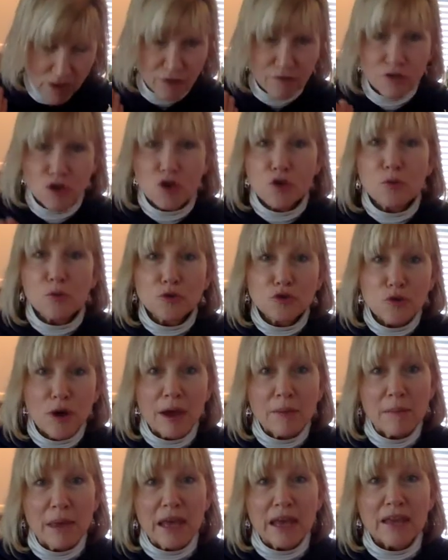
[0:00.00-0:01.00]
If you
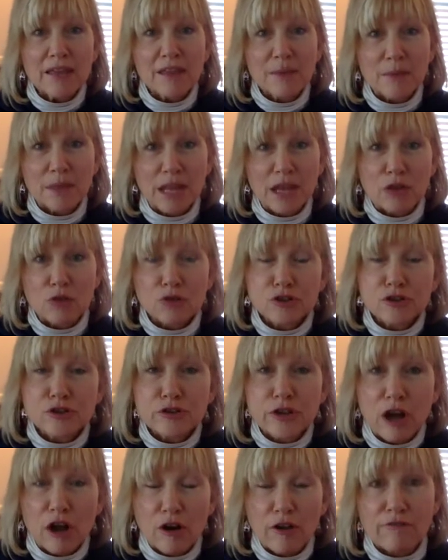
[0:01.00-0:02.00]
try making them and they don't
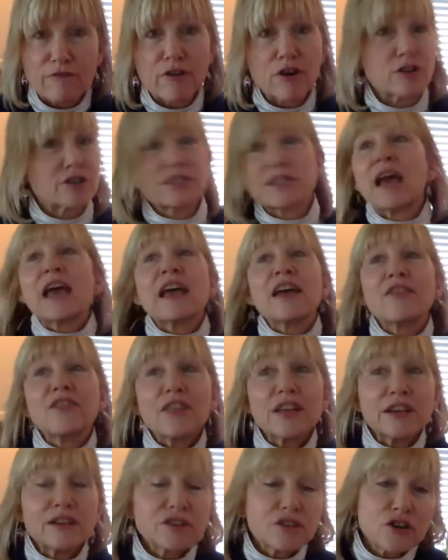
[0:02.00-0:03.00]
turn out at first,
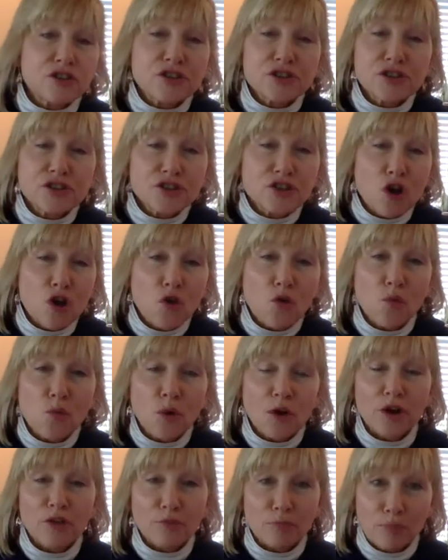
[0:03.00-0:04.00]
these are so
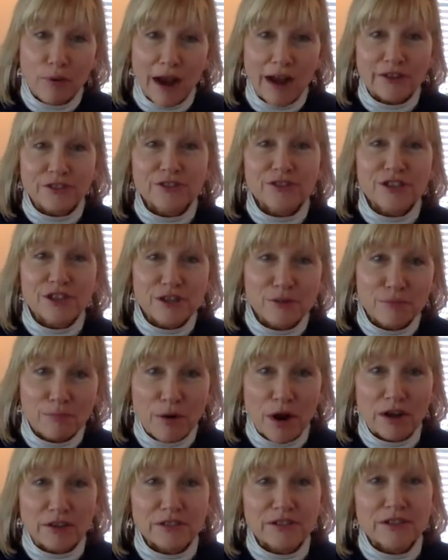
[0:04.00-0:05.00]
worth practicing and
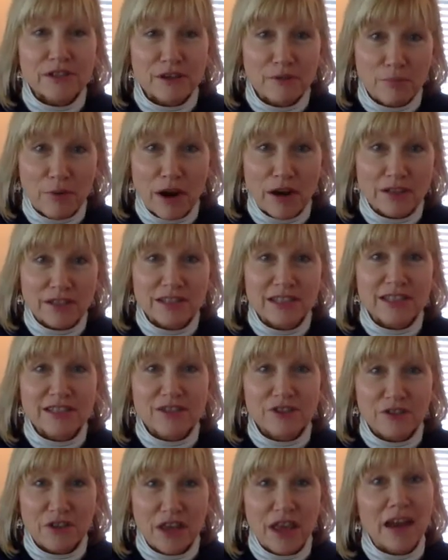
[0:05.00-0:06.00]
practicing and practicing
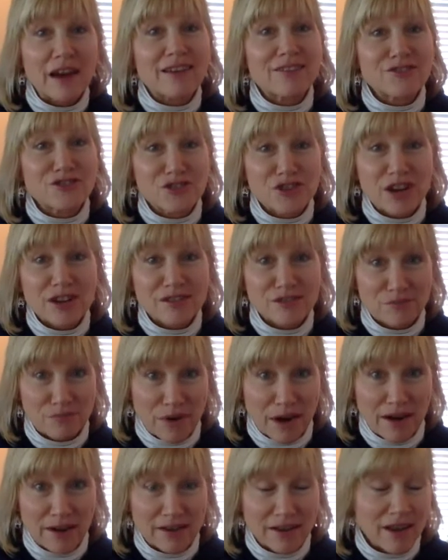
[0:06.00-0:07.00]
until you get it just
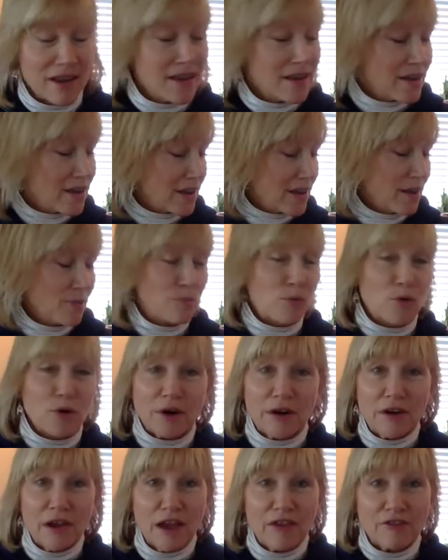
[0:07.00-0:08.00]
right.
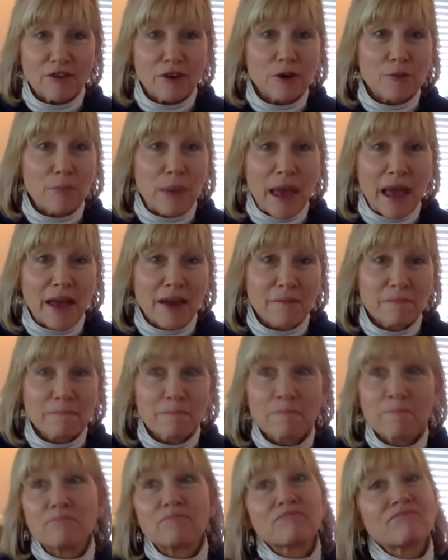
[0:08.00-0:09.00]
Important you have a good pan.
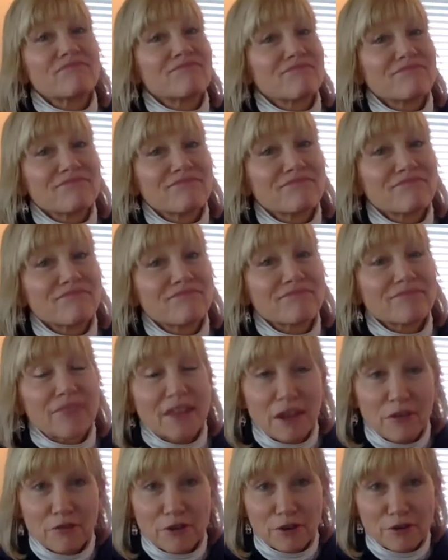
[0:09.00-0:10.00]

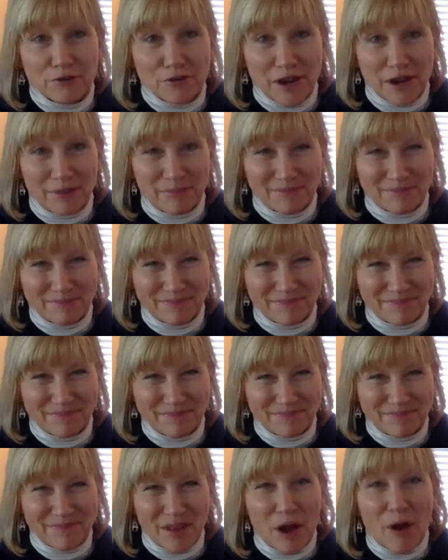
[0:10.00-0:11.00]
Give it a try.
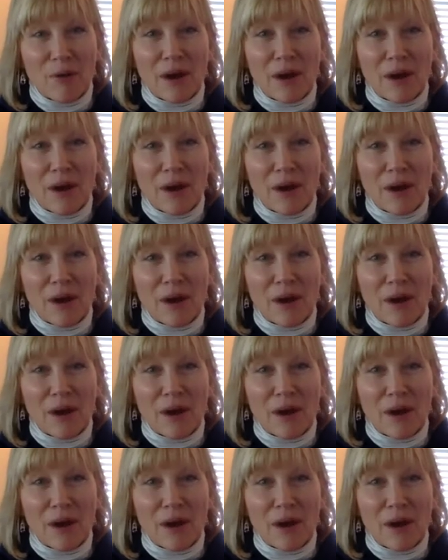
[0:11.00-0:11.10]
All